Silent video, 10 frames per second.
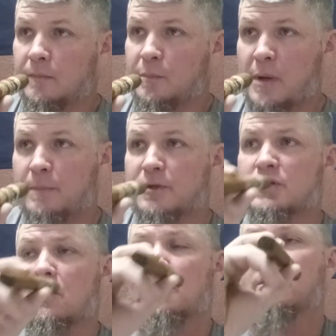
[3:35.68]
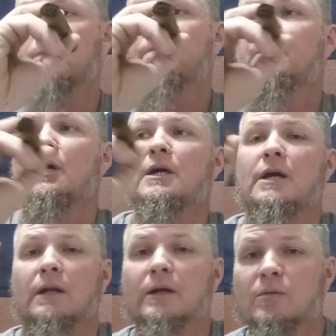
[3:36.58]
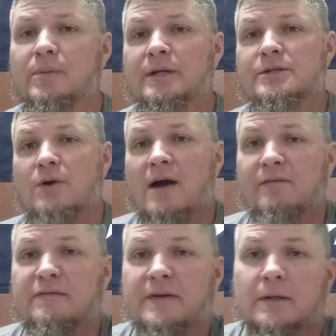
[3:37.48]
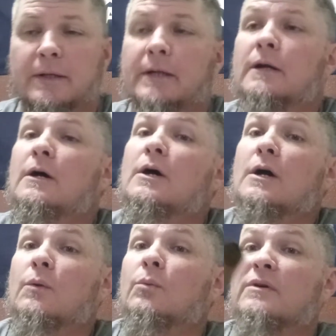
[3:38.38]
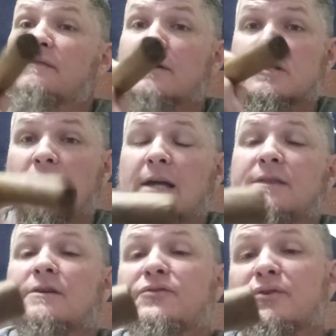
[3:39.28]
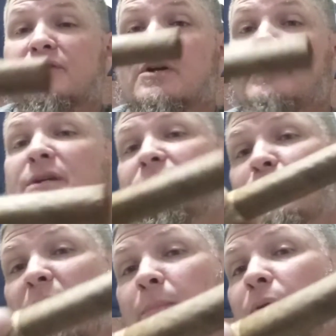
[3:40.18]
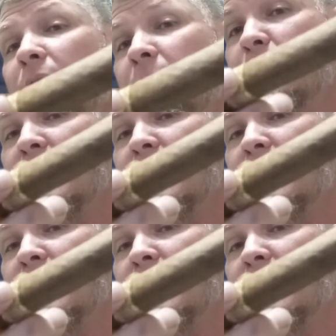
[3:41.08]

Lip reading: Pepper's starting to kick in a little bit, so I have a feeling when we first light this there's going to be some pepper in it, but